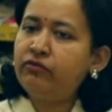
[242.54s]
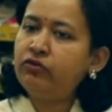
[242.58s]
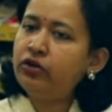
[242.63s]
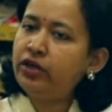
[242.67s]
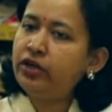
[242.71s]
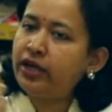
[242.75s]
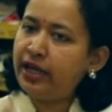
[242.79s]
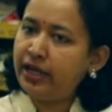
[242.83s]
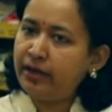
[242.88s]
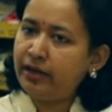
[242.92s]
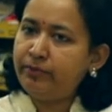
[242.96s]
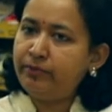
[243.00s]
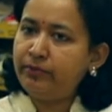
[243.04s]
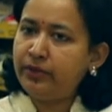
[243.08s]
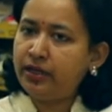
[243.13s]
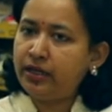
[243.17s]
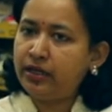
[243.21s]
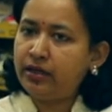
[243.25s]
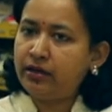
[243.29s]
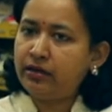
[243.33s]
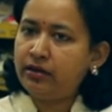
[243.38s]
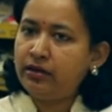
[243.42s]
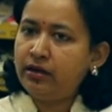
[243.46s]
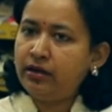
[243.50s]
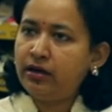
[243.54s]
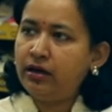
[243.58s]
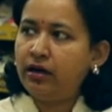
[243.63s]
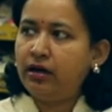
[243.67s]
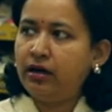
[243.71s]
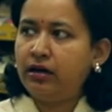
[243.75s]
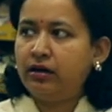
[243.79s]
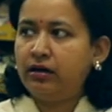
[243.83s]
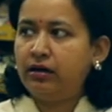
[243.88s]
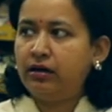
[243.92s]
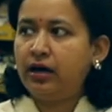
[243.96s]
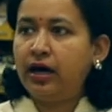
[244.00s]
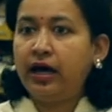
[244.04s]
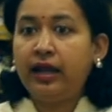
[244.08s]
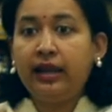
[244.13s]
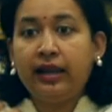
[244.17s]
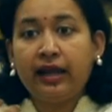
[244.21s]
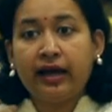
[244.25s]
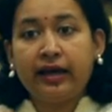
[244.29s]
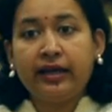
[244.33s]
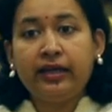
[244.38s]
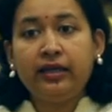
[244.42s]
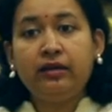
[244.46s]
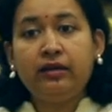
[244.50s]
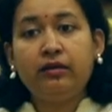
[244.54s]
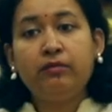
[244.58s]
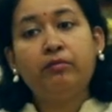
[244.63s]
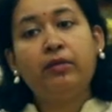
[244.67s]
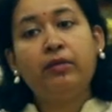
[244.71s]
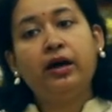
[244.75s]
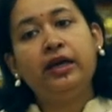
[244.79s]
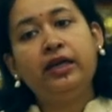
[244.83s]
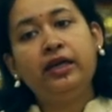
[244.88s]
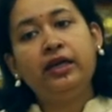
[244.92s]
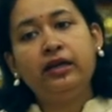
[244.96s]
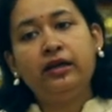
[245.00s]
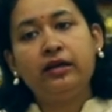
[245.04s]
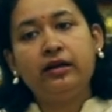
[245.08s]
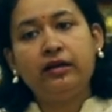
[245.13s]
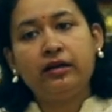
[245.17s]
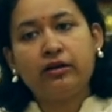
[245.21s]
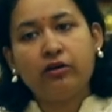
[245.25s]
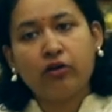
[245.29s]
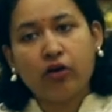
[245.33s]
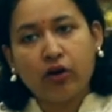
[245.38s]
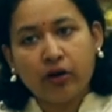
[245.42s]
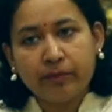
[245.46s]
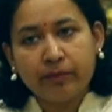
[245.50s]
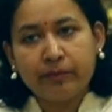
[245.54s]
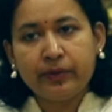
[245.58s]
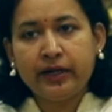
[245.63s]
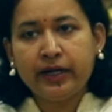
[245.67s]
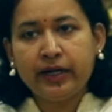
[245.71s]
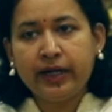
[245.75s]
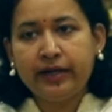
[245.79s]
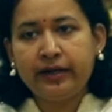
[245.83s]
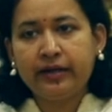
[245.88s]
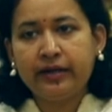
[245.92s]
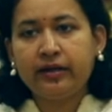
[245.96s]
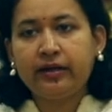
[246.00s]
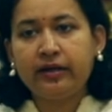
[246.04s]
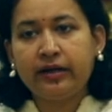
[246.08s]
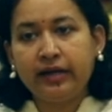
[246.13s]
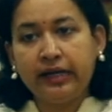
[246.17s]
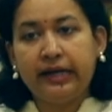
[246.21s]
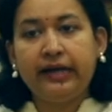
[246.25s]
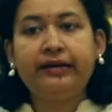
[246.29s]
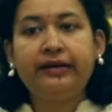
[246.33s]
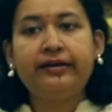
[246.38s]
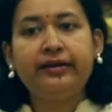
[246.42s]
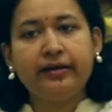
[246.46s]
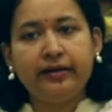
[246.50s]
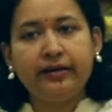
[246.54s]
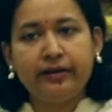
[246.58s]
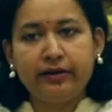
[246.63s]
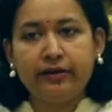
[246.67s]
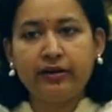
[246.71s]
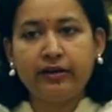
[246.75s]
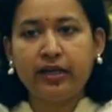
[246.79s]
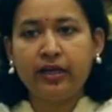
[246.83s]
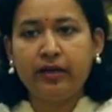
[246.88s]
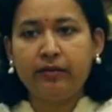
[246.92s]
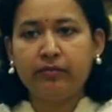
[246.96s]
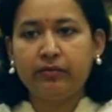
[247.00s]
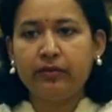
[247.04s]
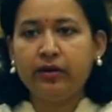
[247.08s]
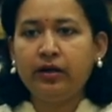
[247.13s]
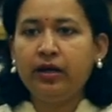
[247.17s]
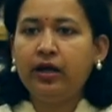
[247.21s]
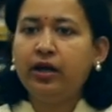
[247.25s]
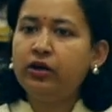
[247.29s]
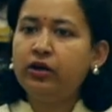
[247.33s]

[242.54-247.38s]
would help me align my corporate related dream